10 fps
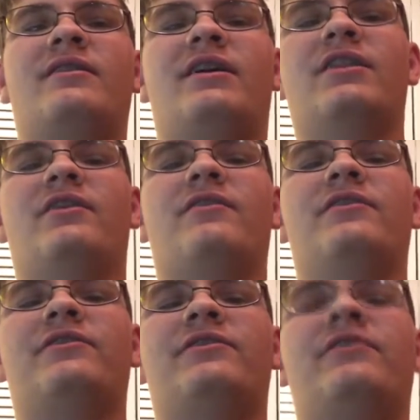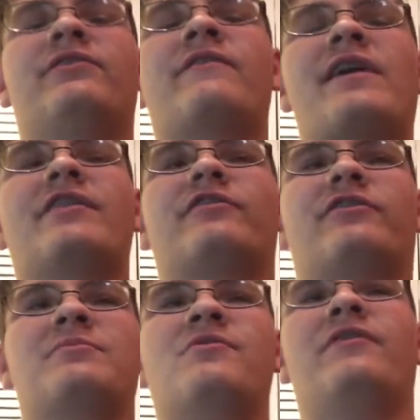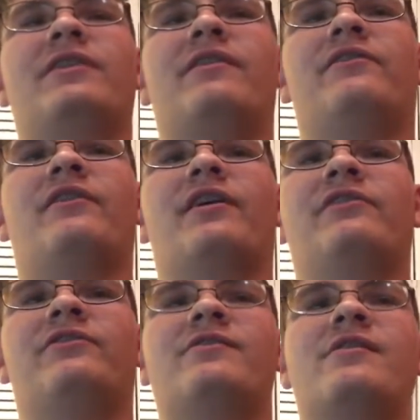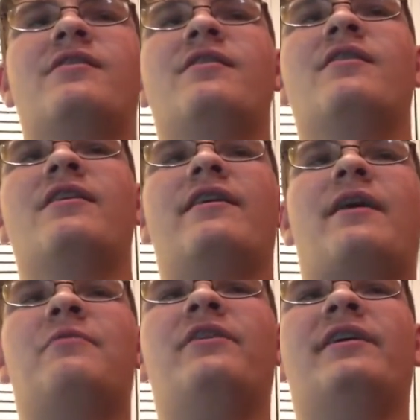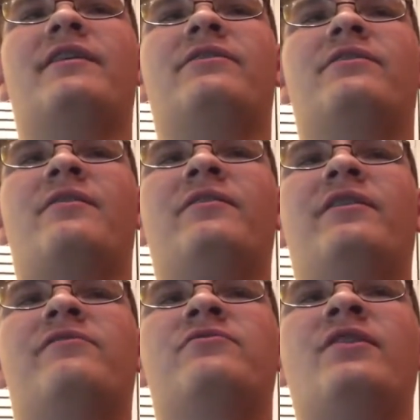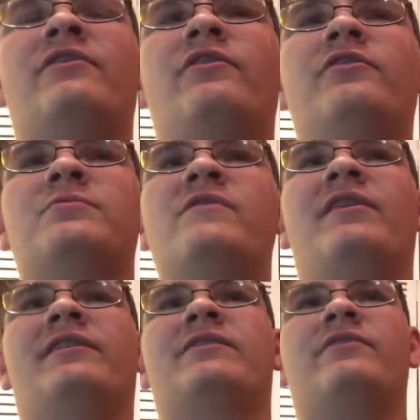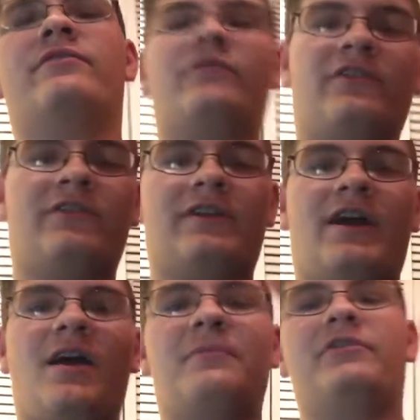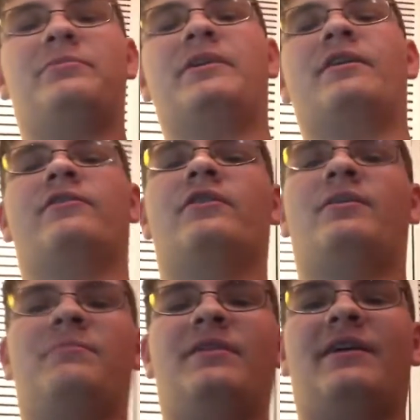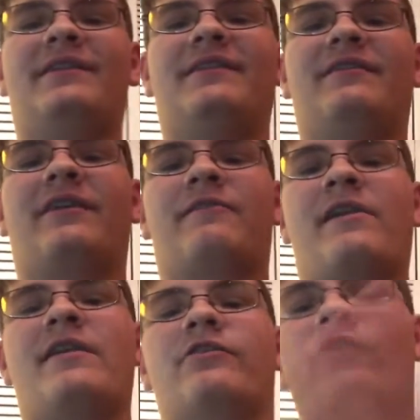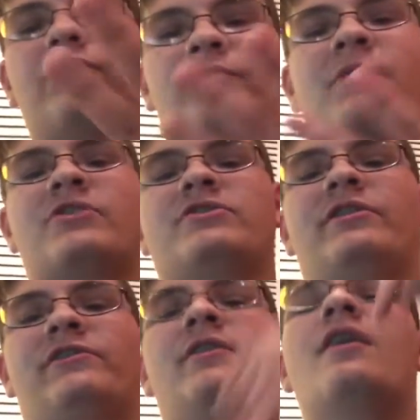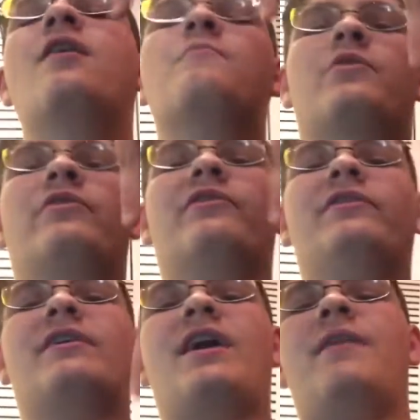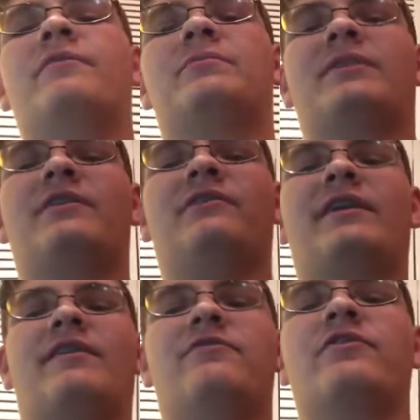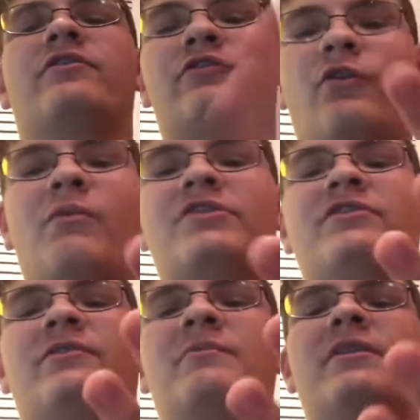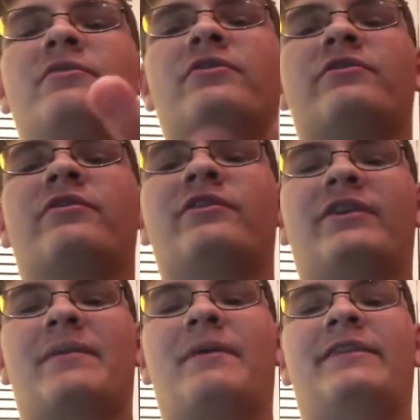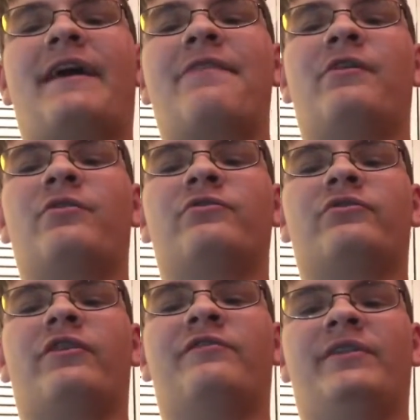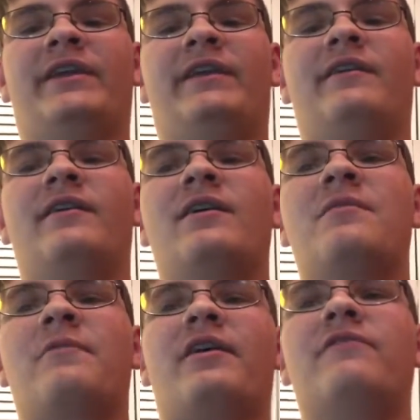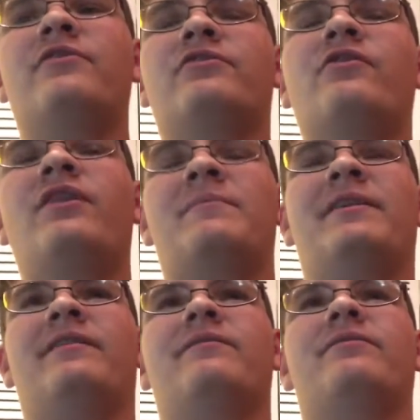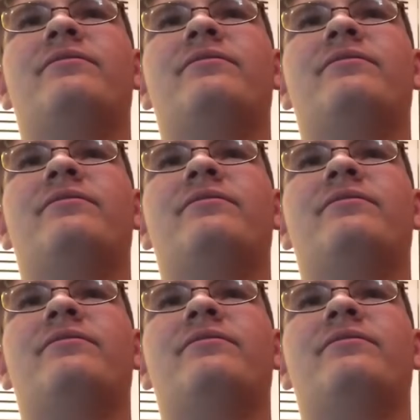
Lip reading: I don't know, this is a very interesting movie to discuss. Yeah, if you guys saw this movie, I'd like to hear your thoughts in the comments, because, if any adults are watching this, put your thoughts in the comments, because, like, if you're an adult watching this, I want to hear what your thoughts are. Like, my dad thought it was really funny. Like, if you're an adult, I mean,